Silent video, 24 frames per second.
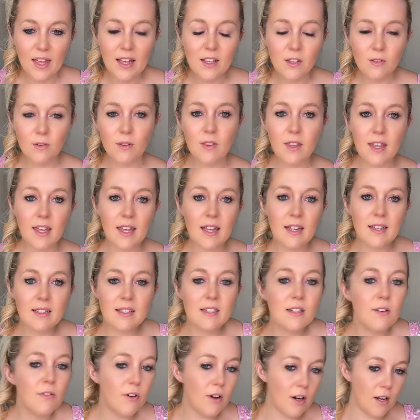Thanks for the
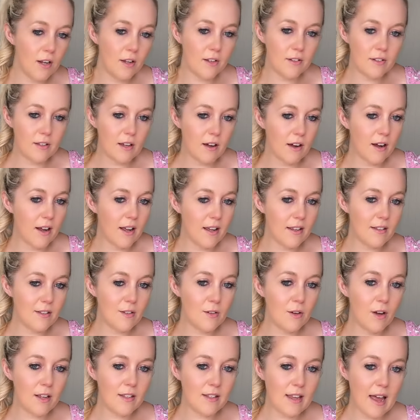Insta follows, guys.
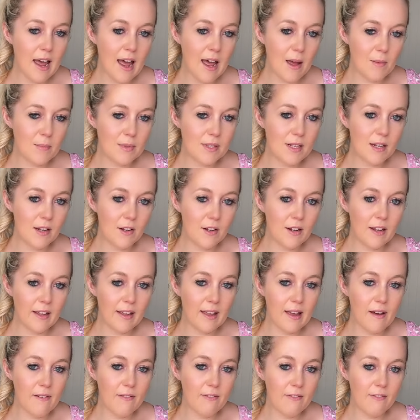You guys are
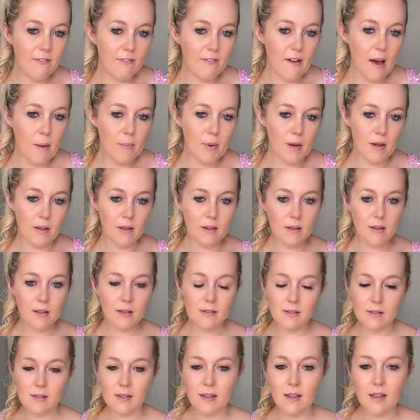absolutely
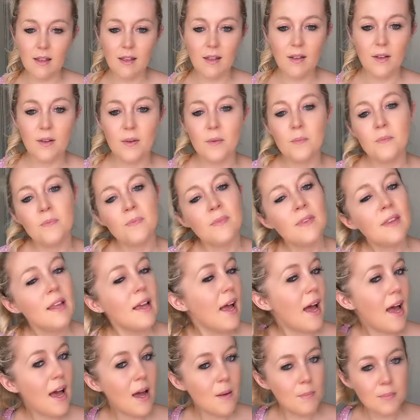fabulous.
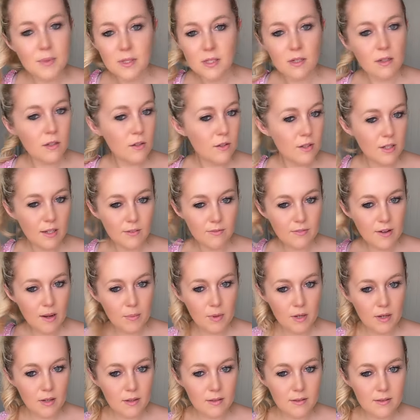Absolutely
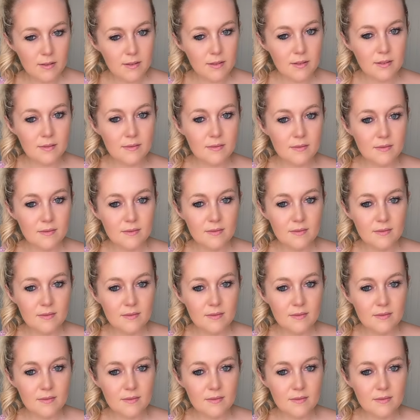fabulous.